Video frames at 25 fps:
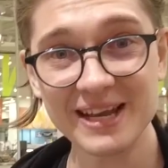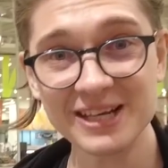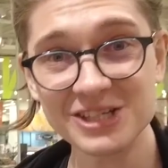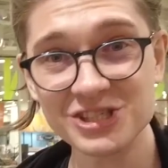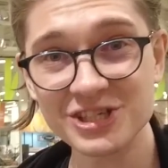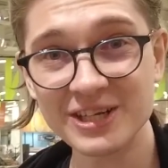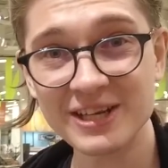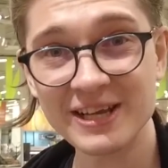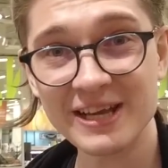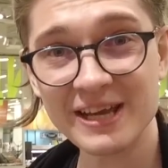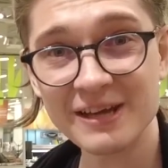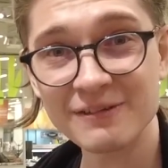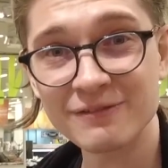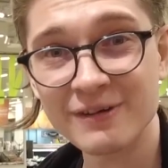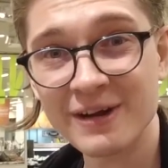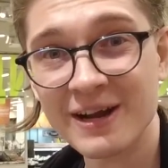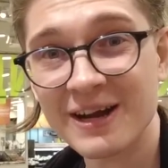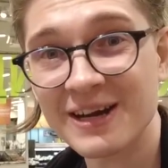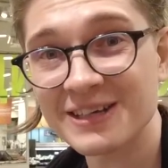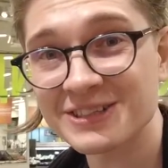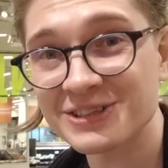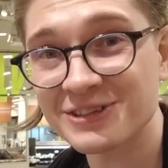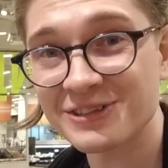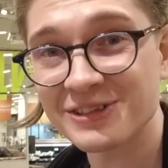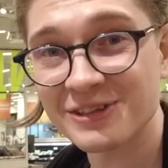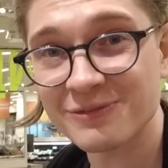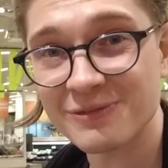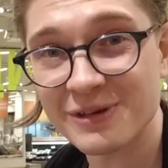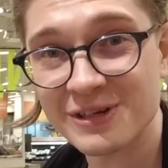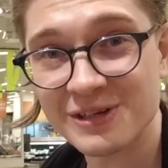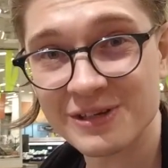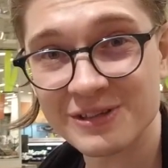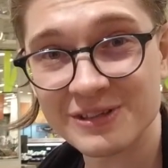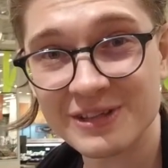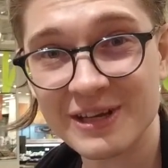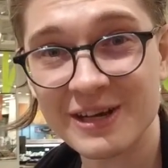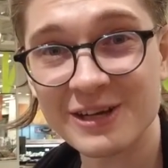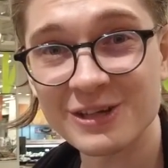Actually, every other
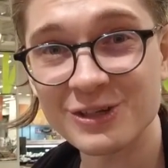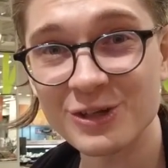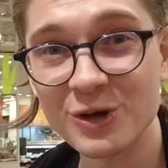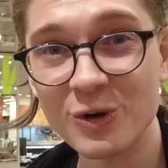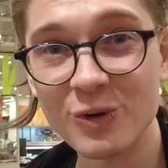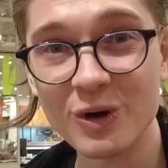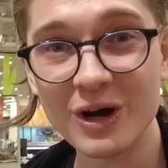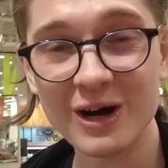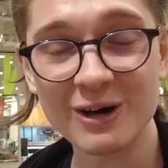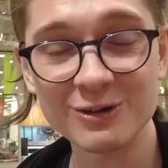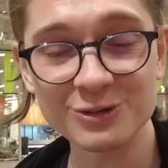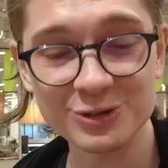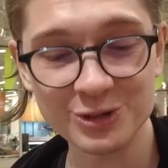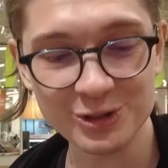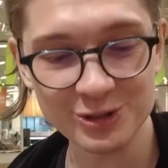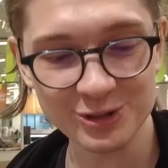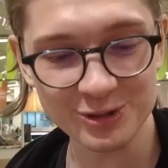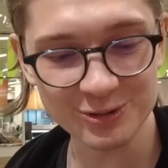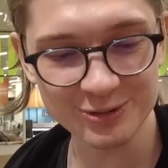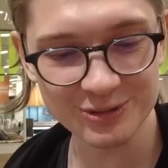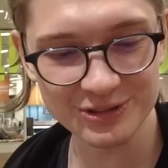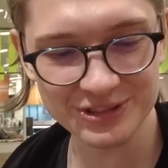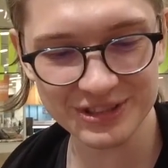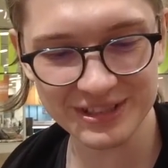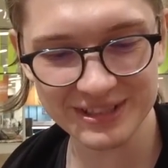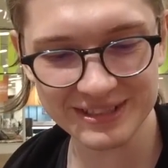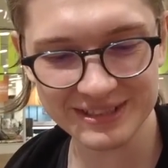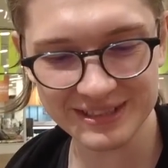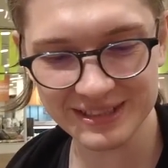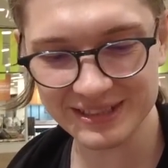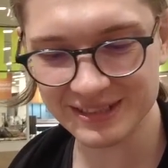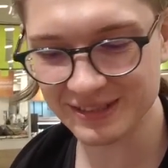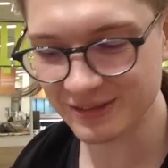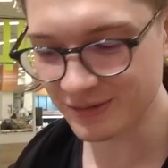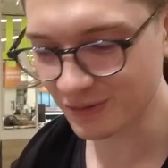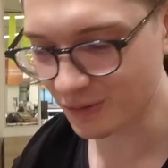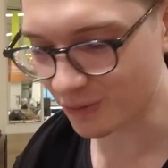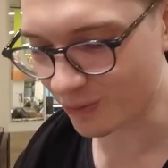ingredient I know how to use it
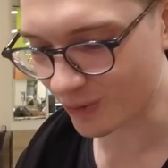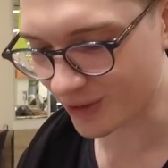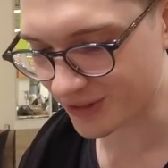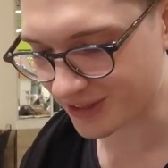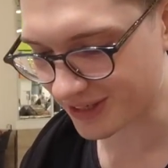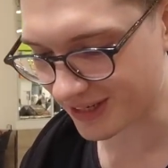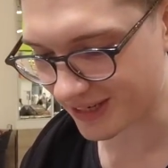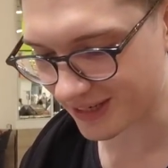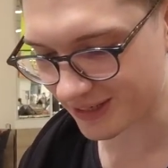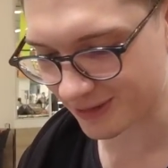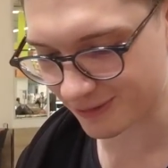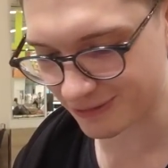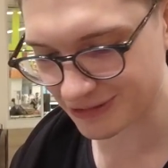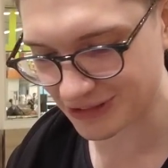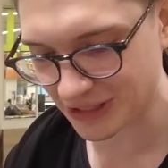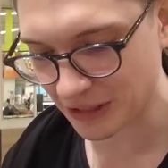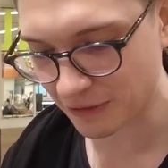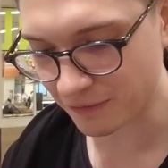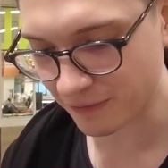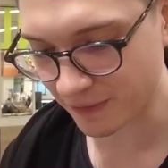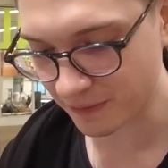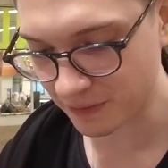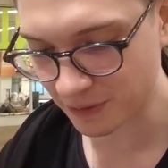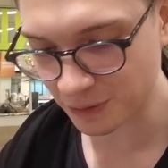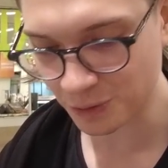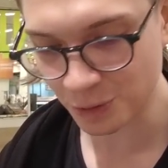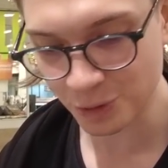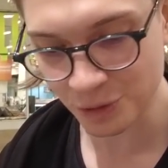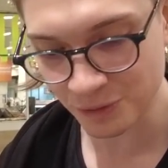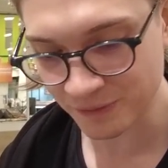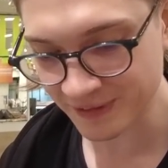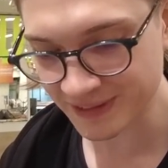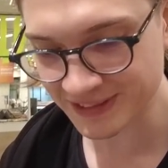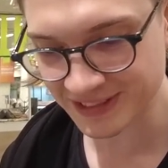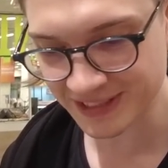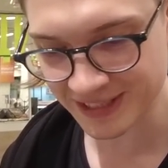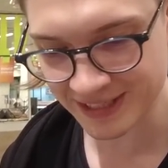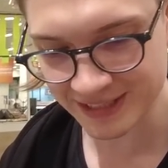and what kind of stuff I will cook
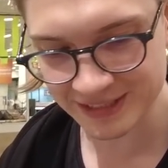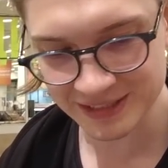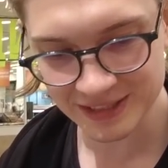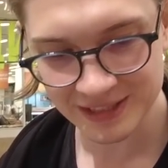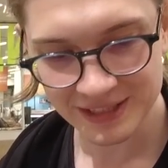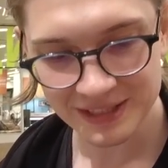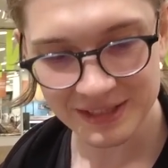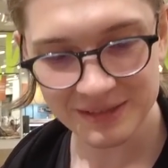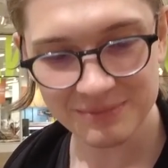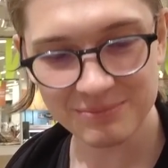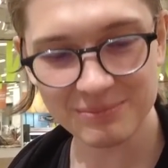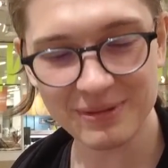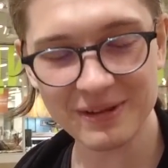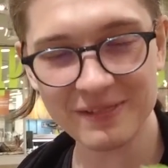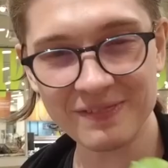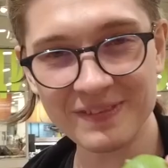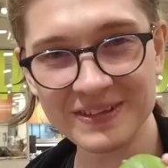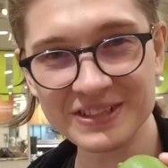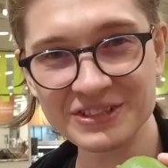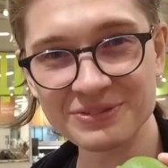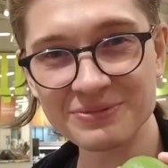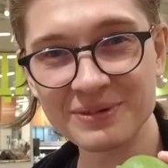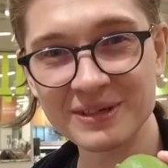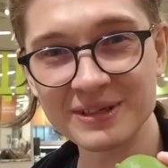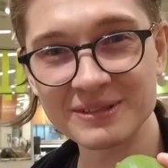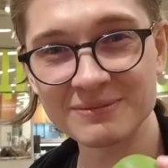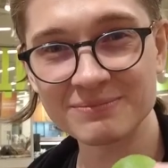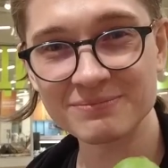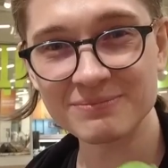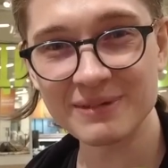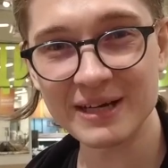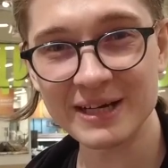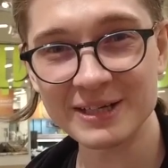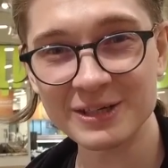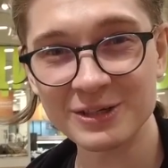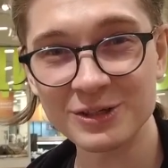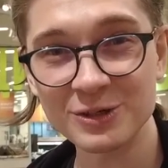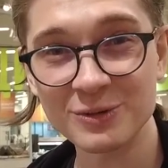with that. But this one,
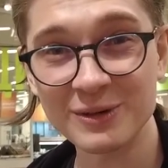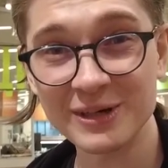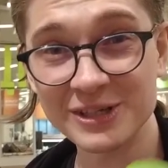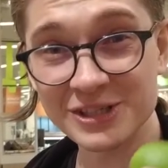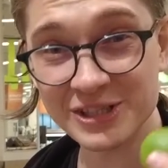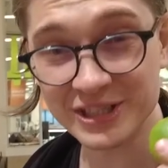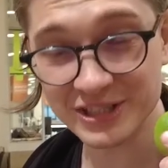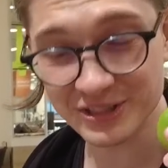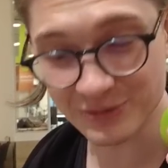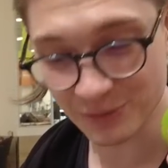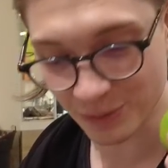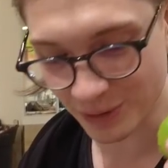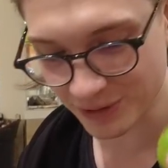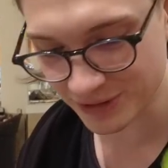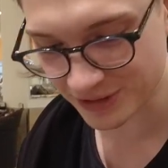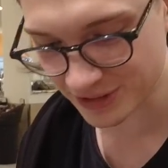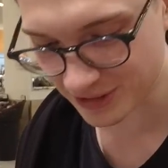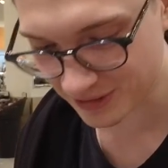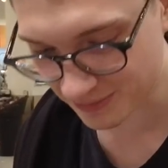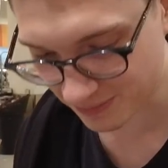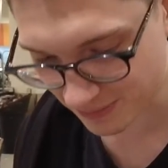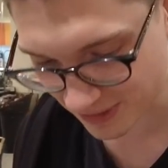I don't know, I just want it.